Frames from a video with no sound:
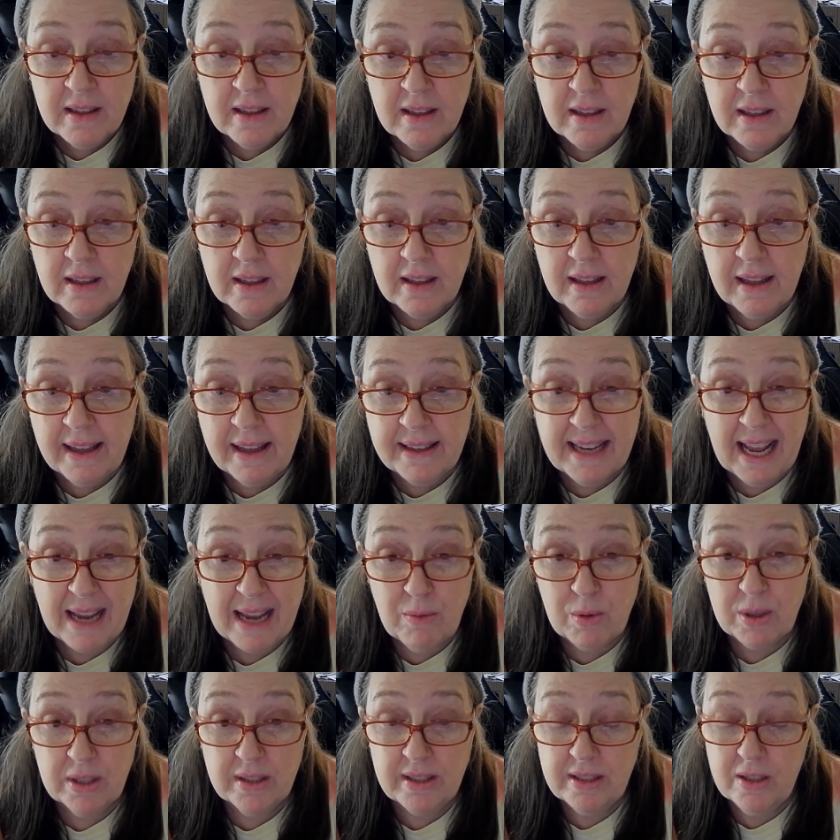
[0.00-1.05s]
And I
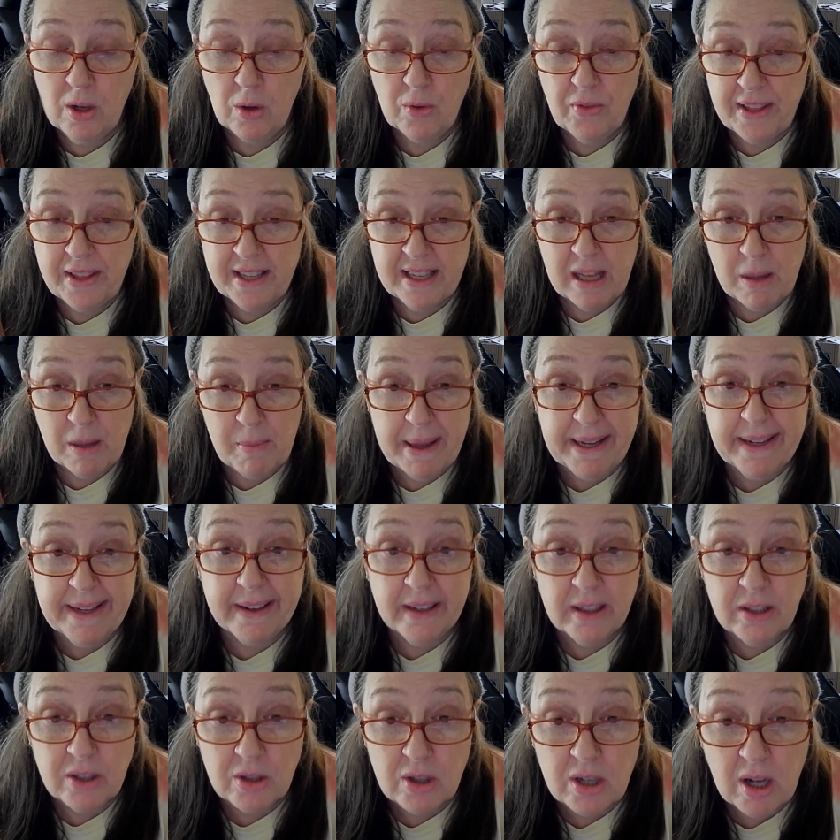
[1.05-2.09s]
really don't think I'll make
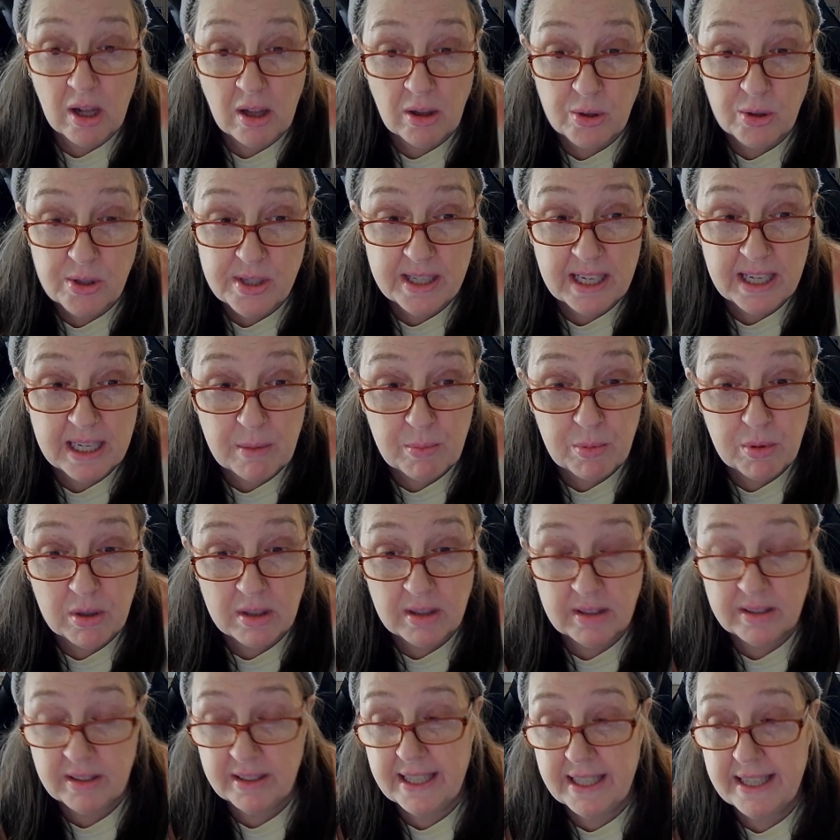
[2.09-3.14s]
$100 in
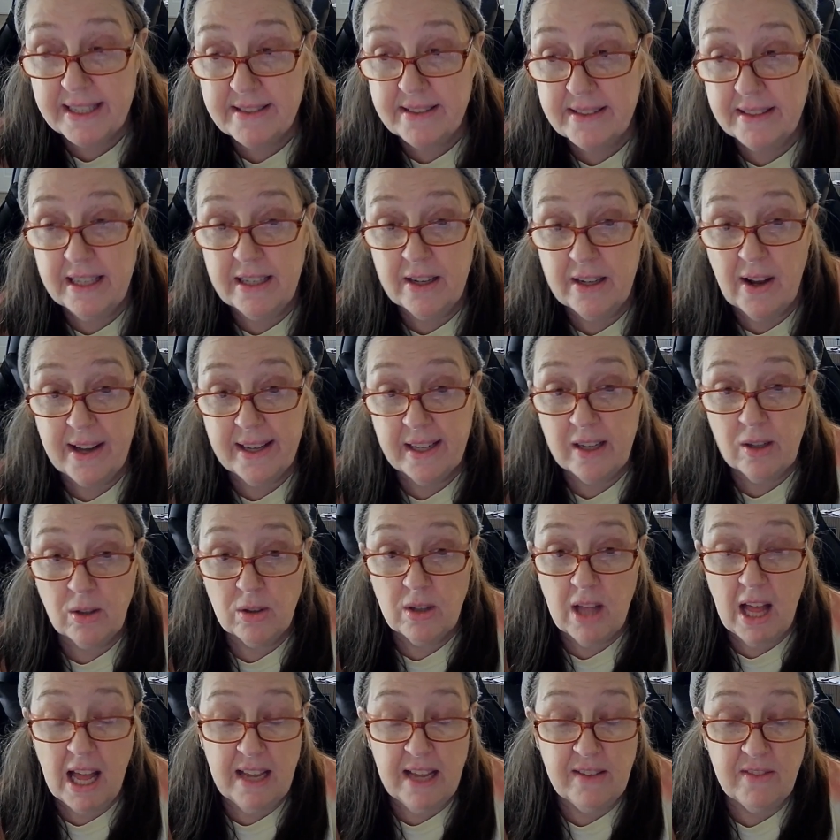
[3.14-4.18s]
April unless, you know, I go
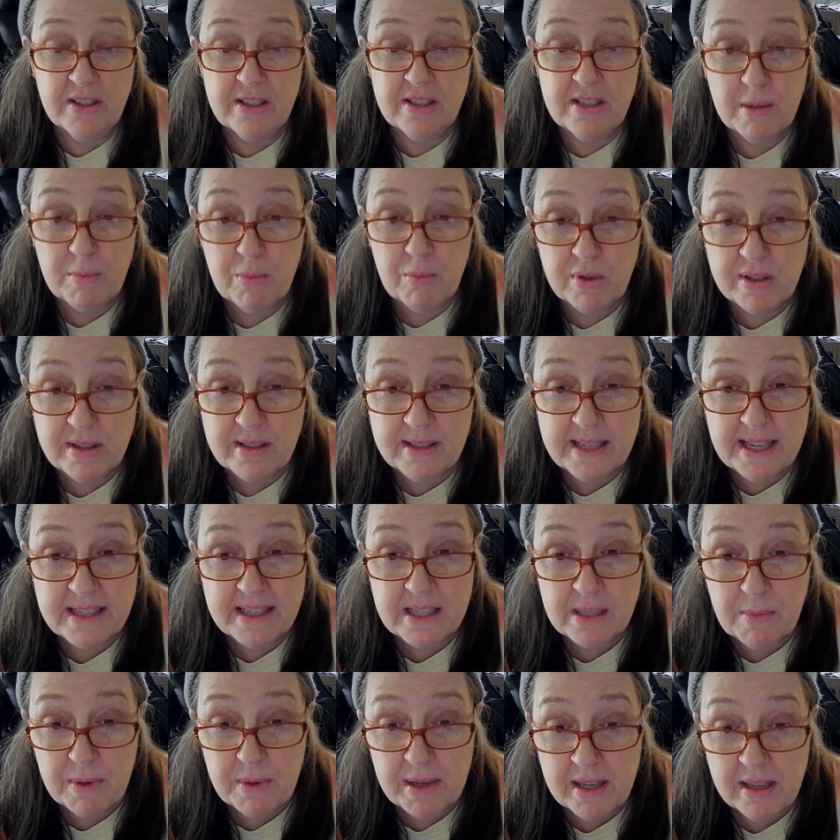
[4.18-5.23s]
live and someone
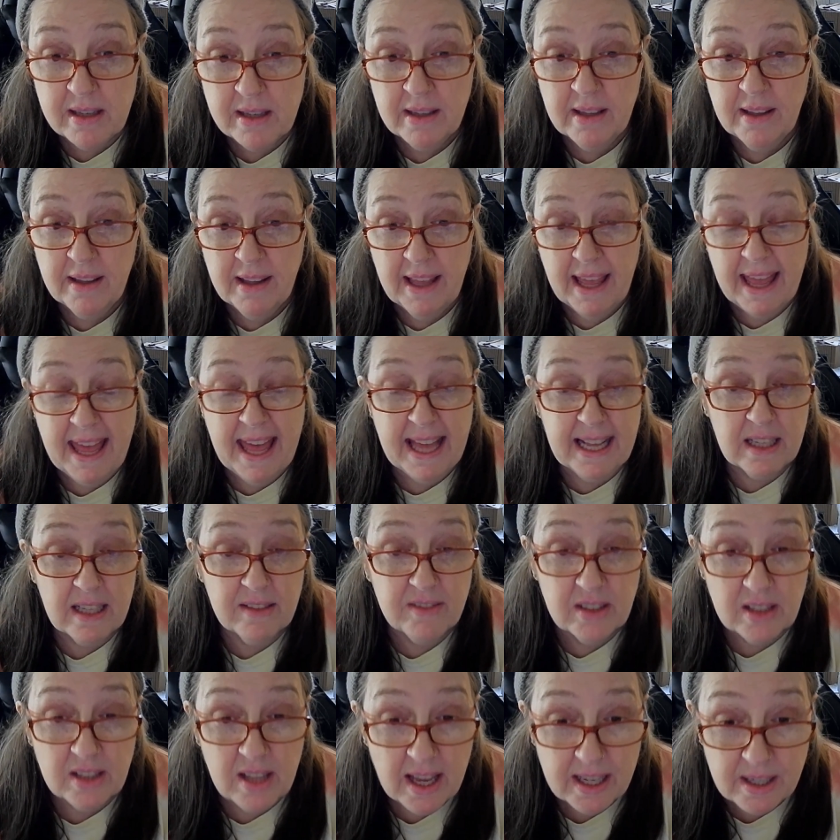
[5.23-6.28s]
sends me a heck of a
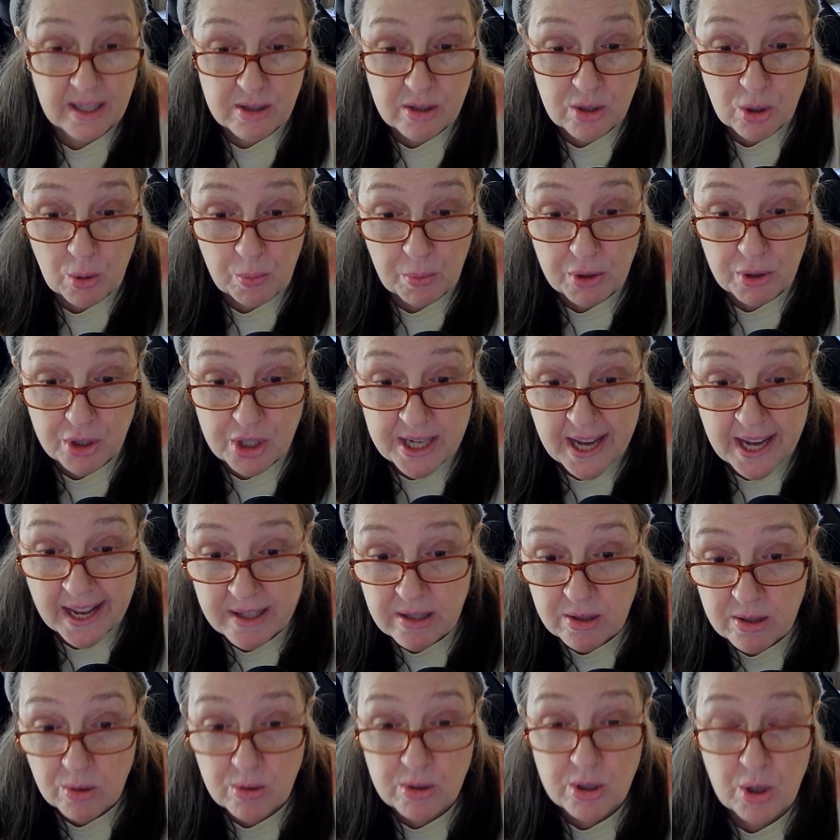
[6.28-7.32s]
lot of super
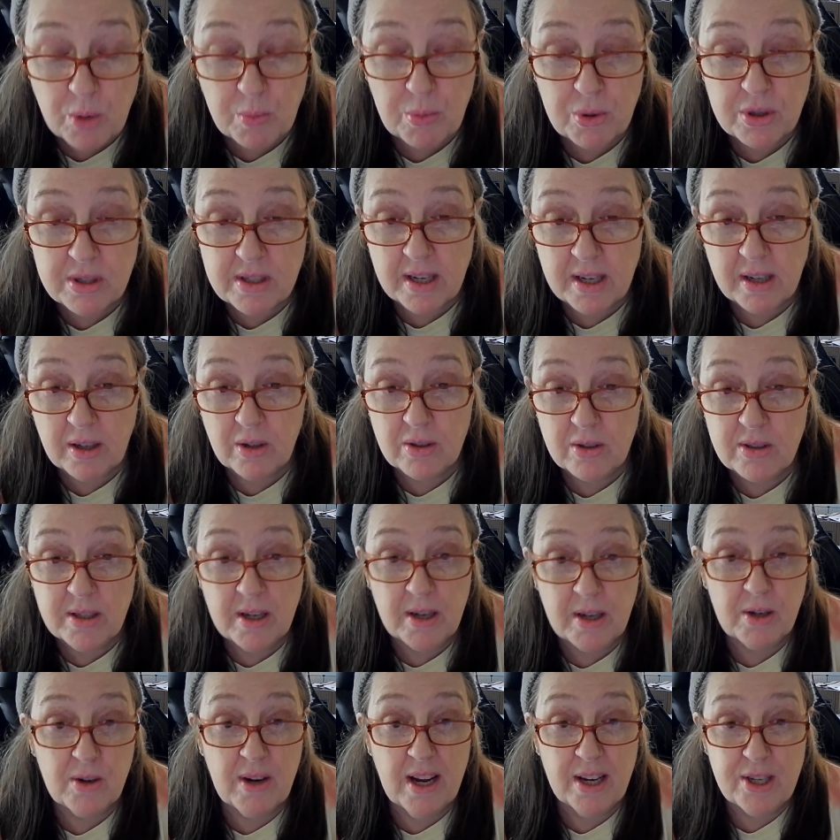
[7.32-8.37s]
chats or super stickers
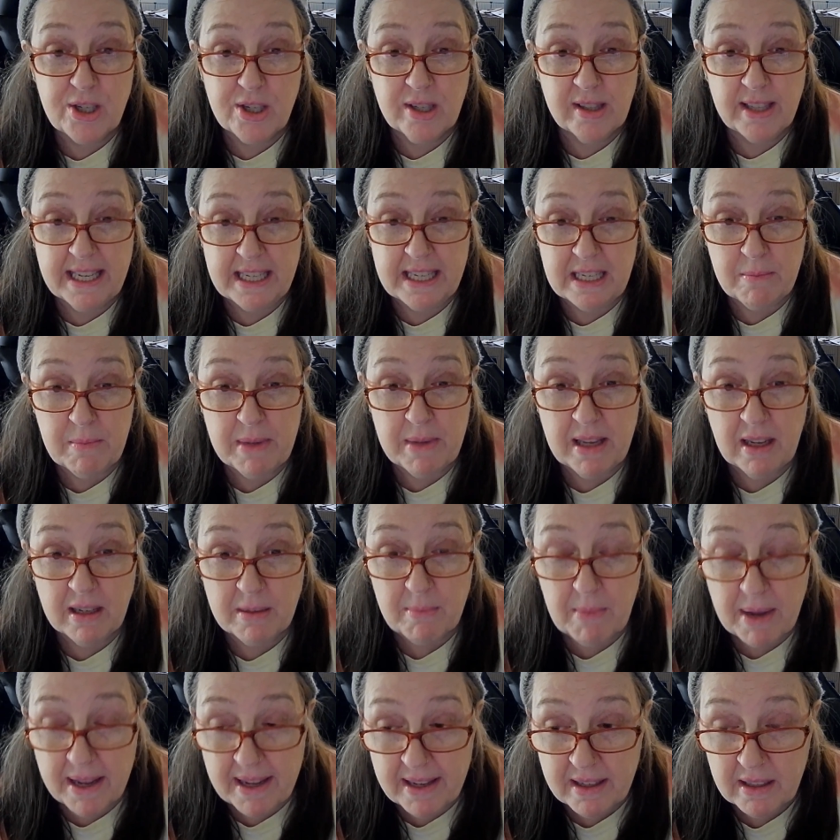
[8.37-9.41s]
congratulating me on
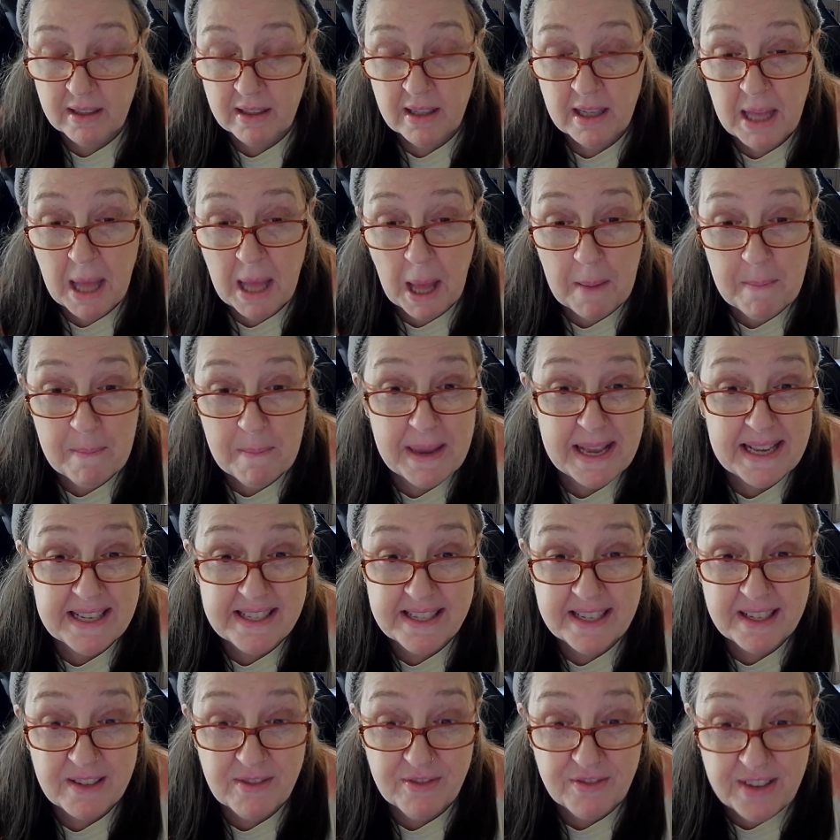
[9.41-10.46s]
my
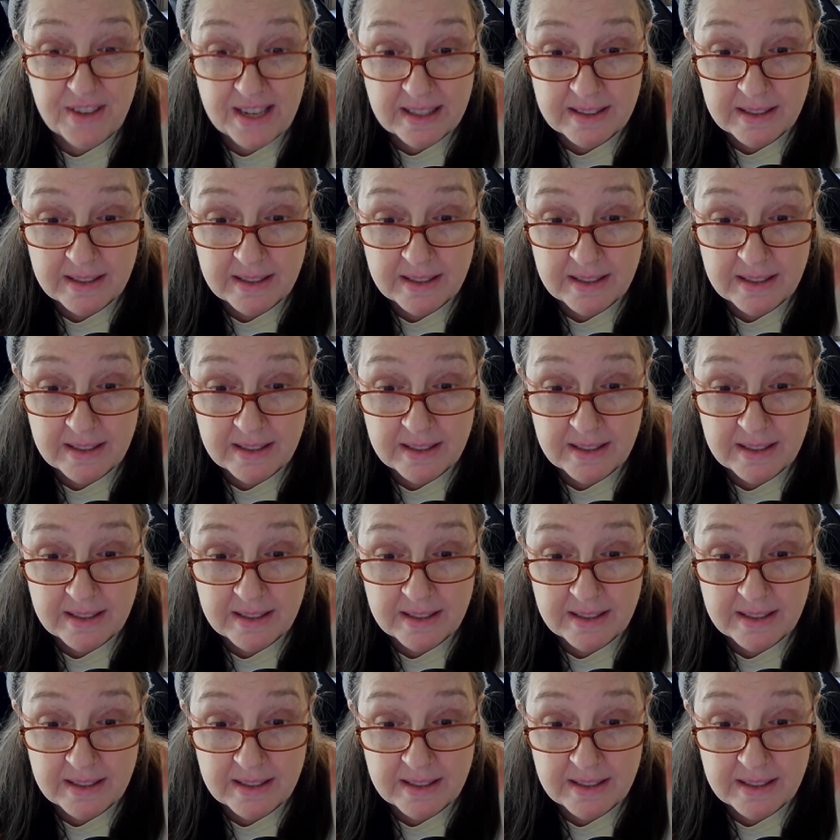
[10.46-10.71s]
amazing feat.